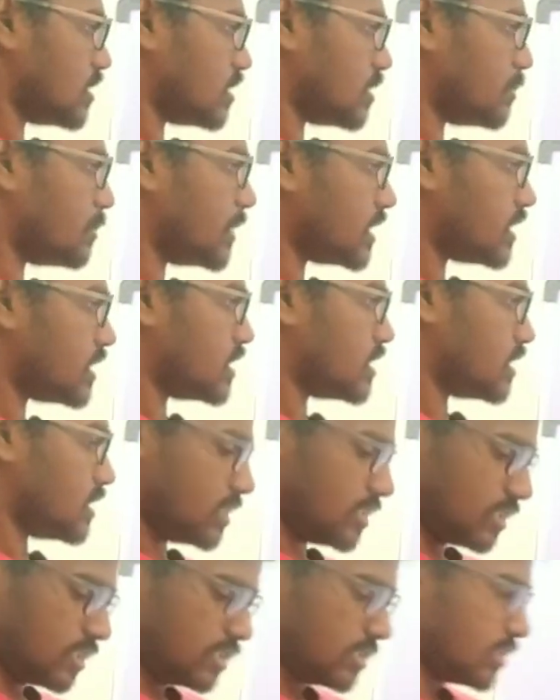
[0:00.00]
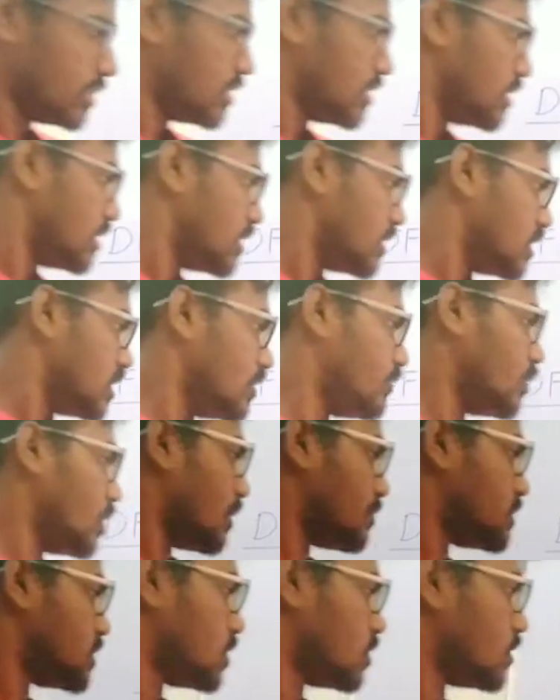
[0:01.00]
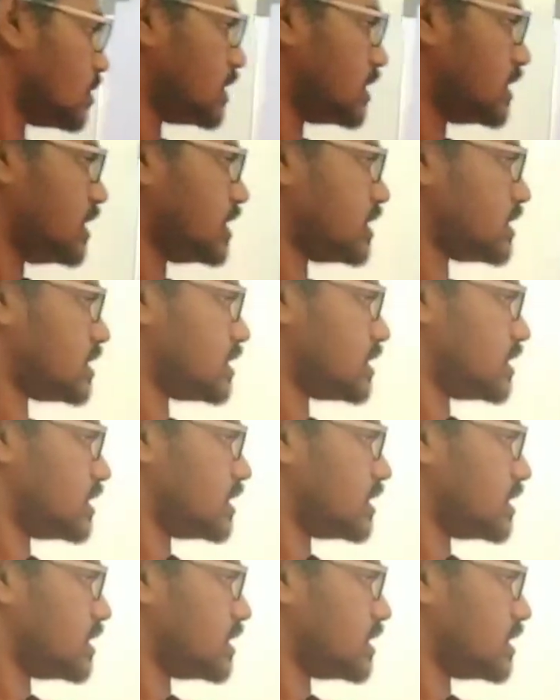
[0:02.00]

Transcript: but if you observe this